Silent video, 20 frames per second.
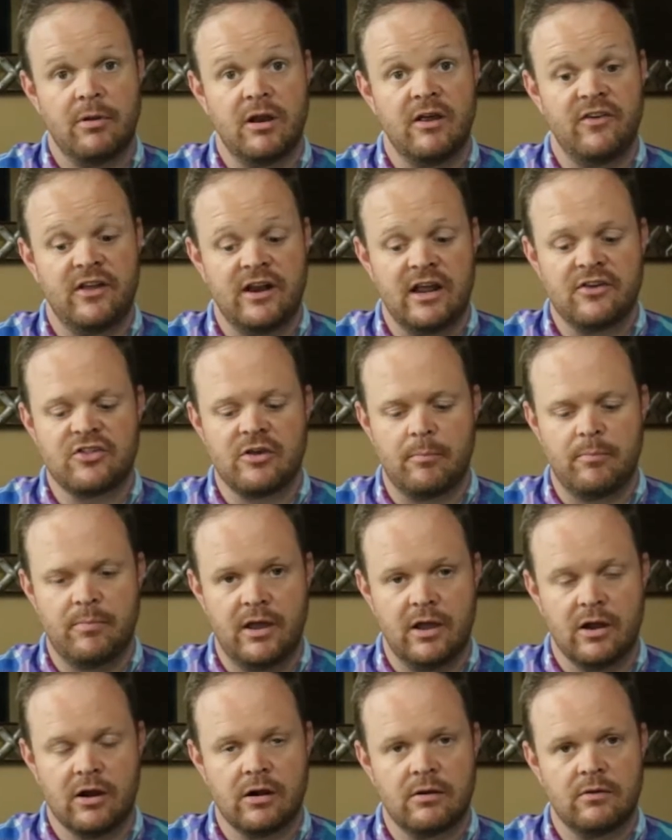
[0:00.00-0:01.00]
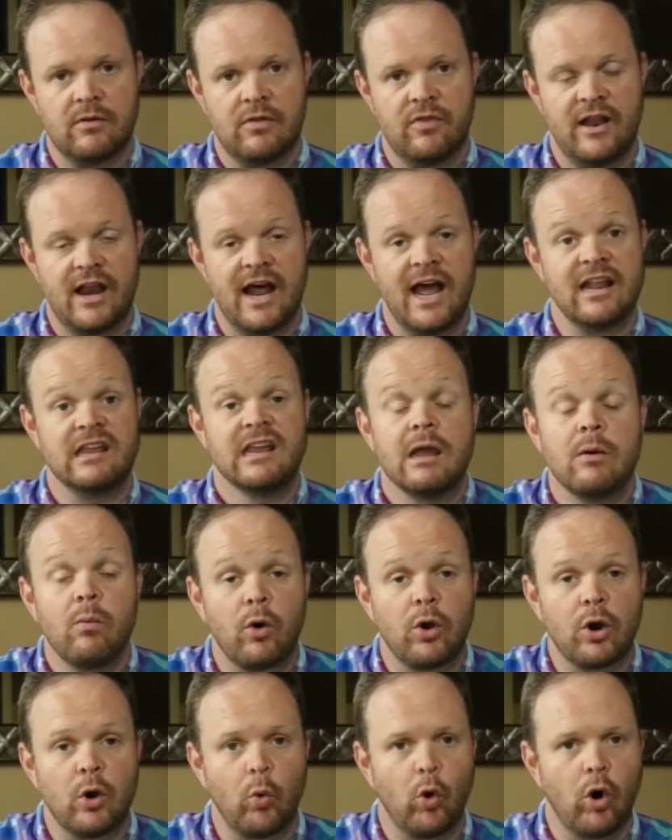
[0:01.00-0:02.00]
But if it is a beer that I did
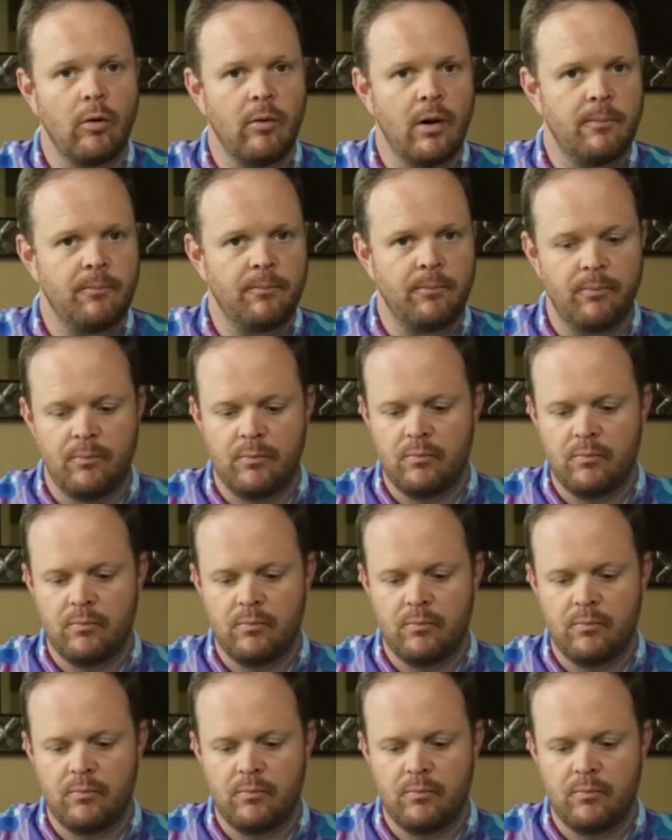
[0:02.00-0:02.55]
want to warm up,